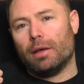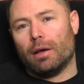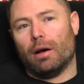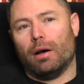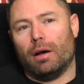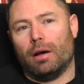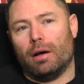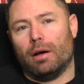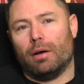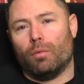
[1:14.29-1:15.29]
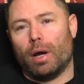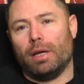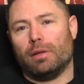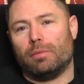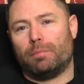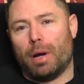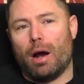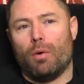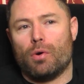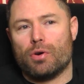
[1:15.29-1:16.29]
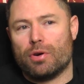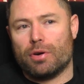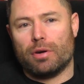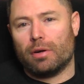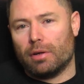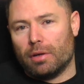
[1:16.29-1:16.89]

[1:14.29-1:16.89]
white power,